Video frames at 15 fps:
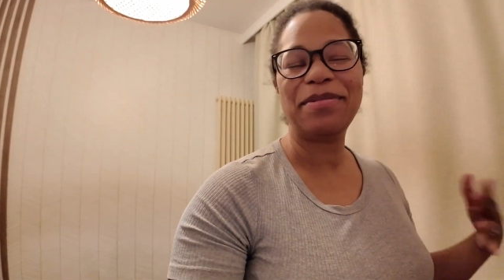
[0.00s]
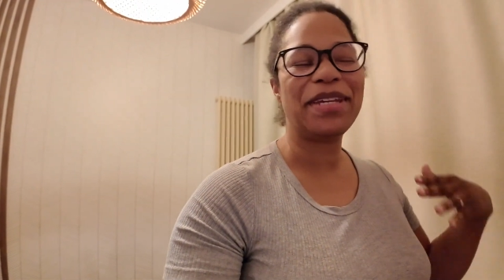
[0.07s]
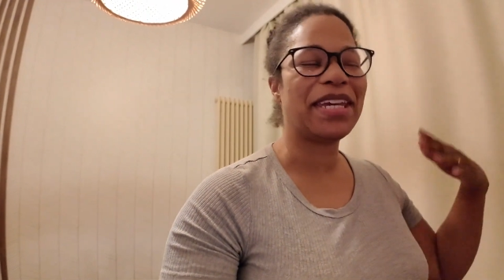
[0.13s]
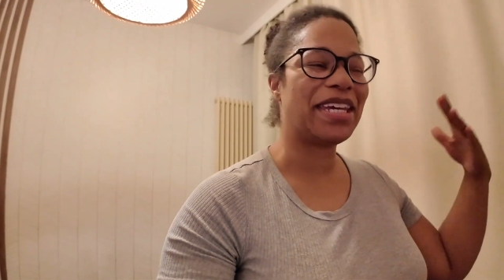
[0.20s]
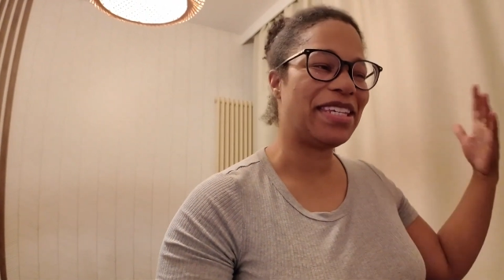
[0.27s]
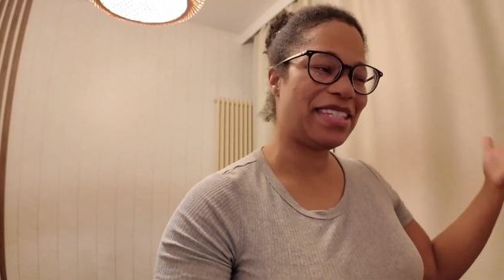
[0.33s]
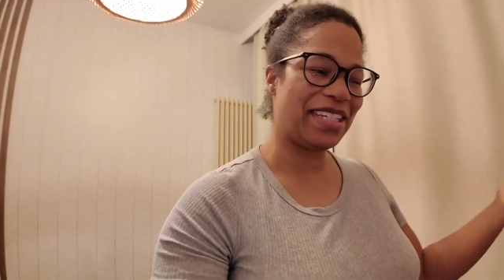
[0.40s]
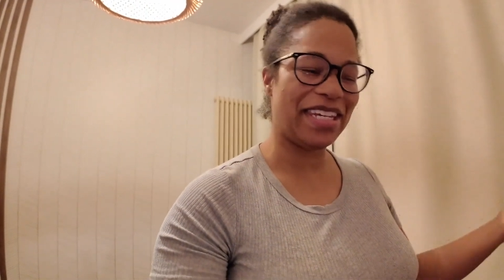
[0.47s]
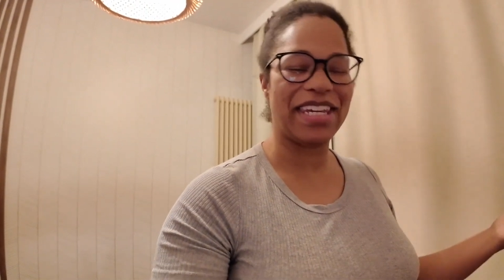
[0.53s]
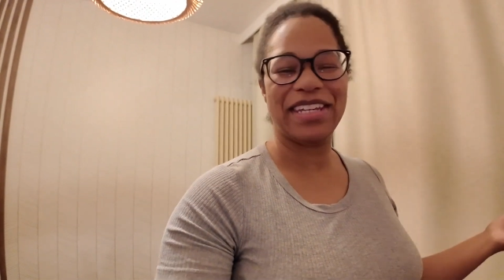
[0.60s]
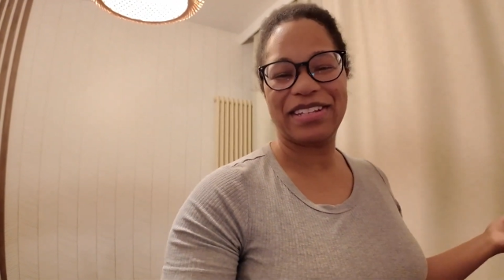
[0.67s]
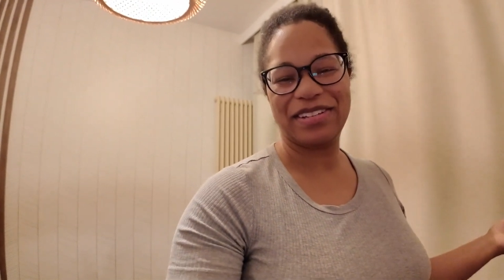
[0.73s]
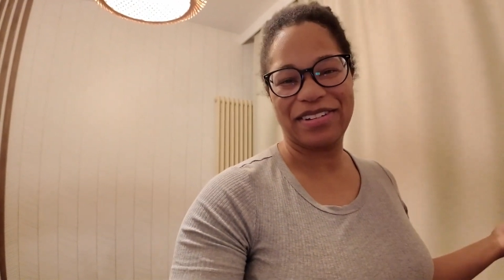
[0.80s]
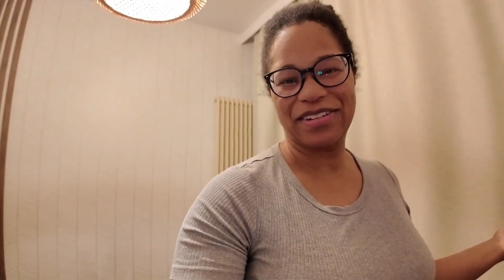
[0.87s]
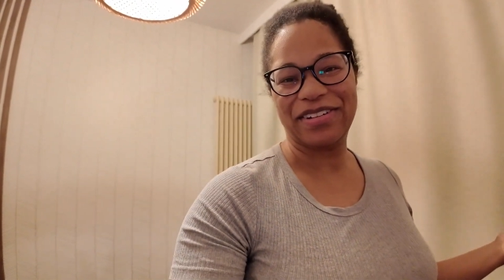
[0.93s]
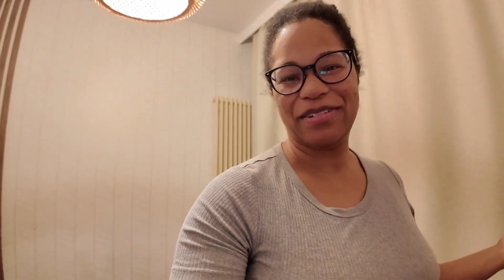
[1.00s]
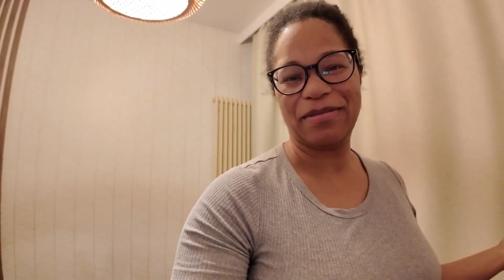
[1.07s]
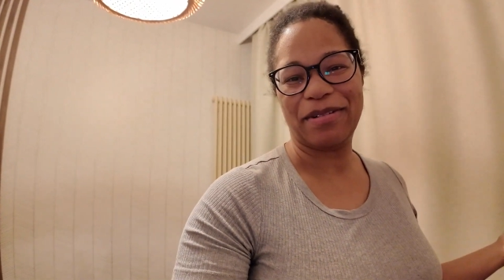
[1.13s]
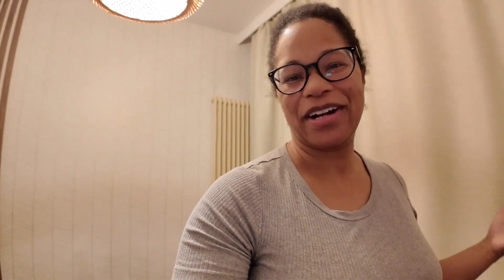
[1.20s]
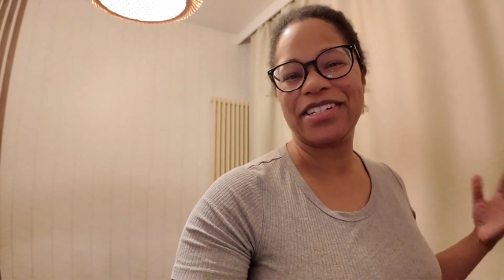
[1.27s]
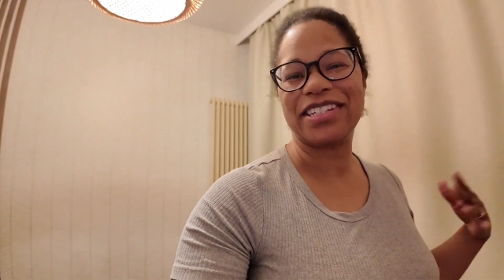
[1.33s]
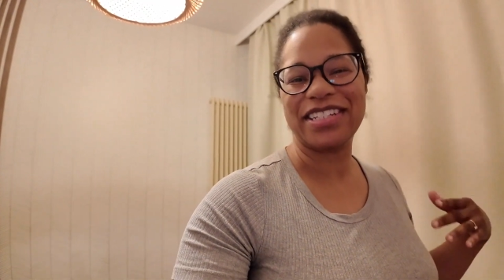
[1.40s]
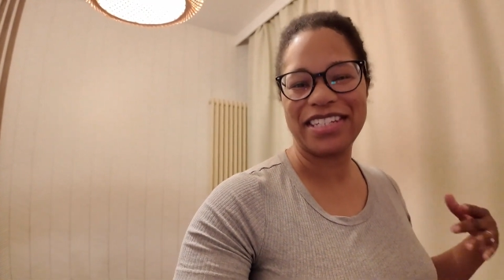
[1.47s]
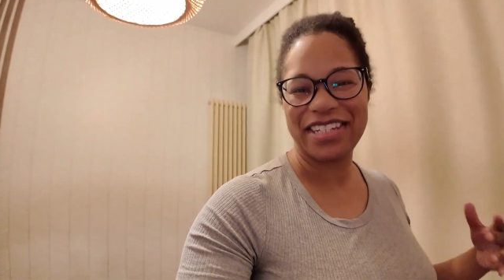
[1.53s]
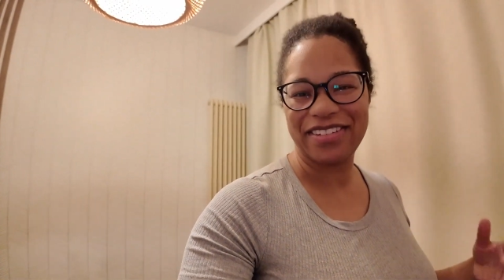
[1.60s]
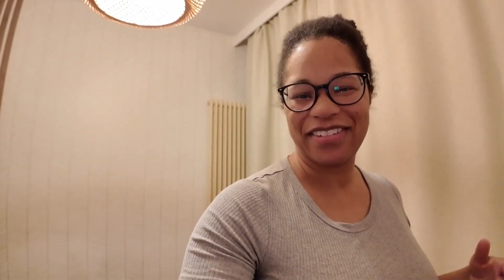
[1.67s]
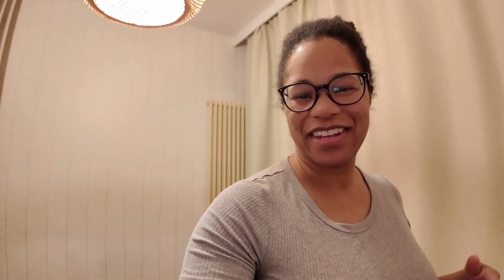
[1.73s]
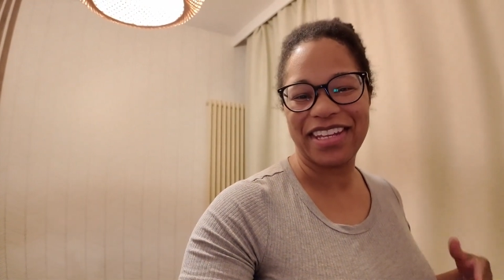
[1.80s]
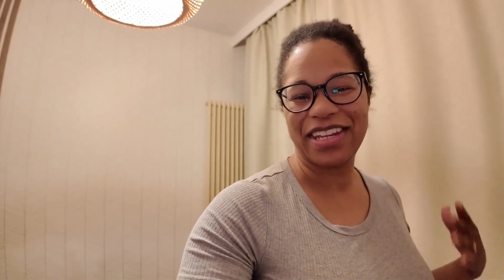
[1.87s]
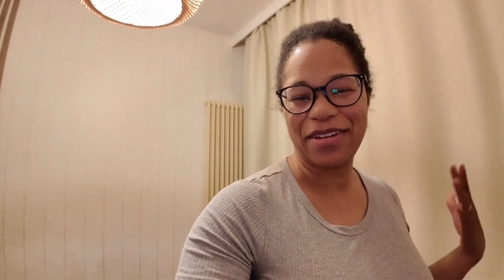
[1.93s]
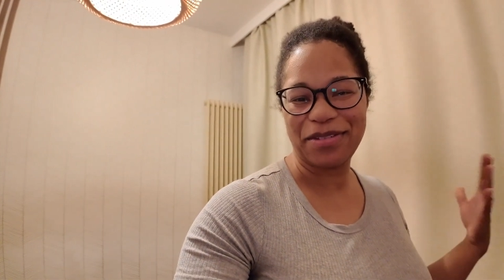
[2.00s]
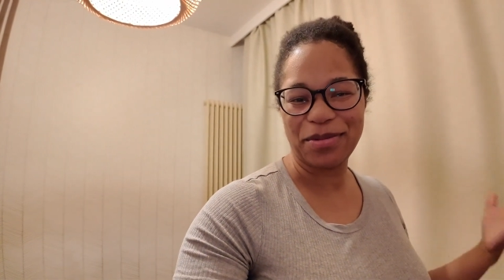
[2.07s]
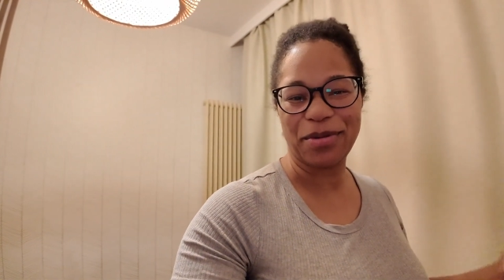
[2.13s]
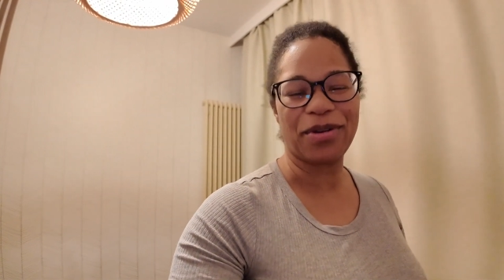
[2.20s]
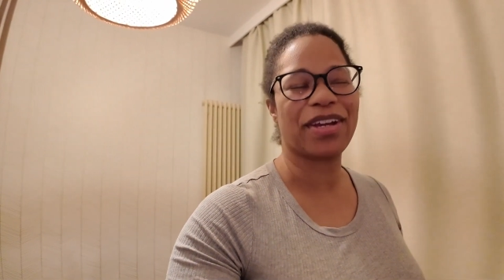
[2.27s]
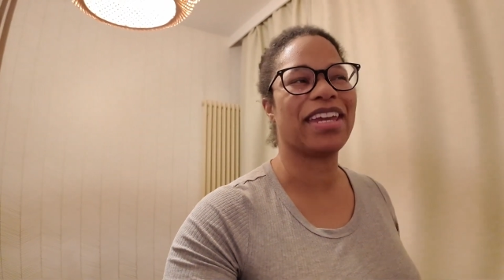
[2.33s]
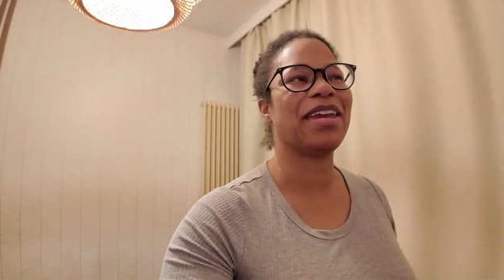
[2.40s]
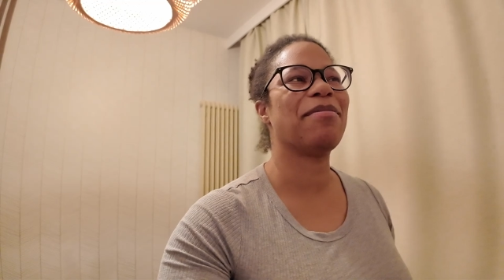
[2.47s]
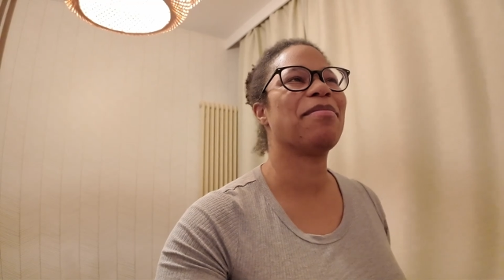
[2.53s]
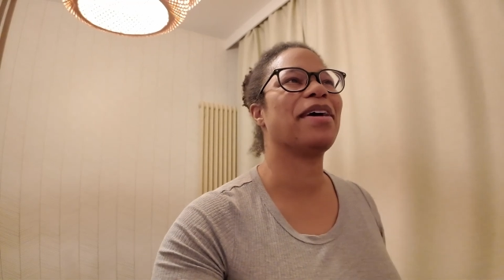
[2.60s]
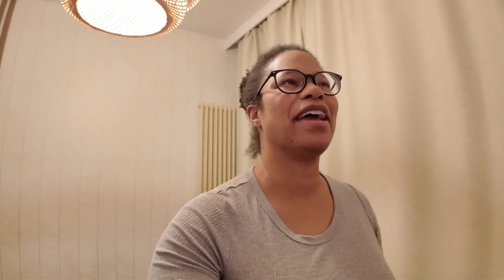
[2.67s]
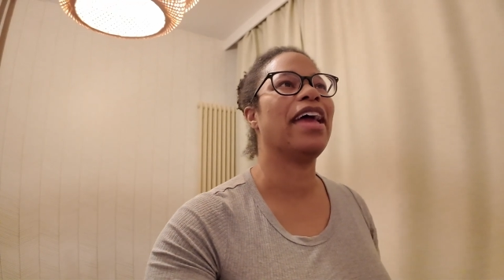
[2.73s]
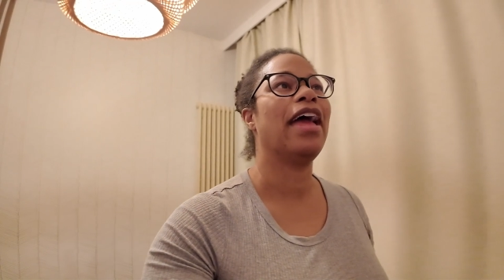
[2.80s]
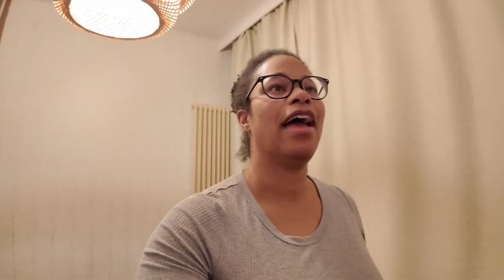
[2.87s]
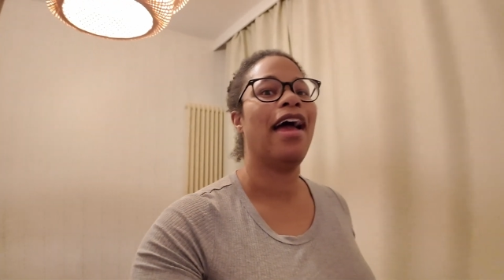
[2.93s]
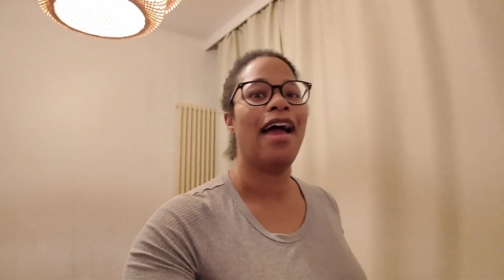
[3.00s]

because the kids are watching TV and David's working, but